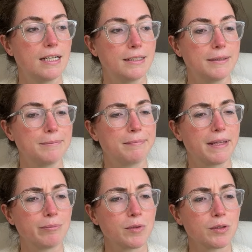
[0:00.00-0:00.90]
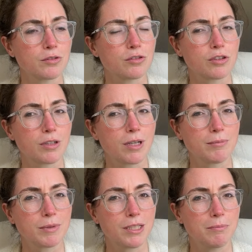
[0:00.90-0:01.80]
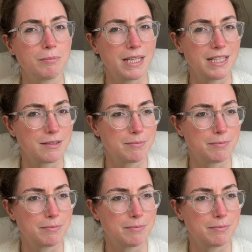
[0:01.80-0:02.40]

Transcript: I'm not sure I'm going to make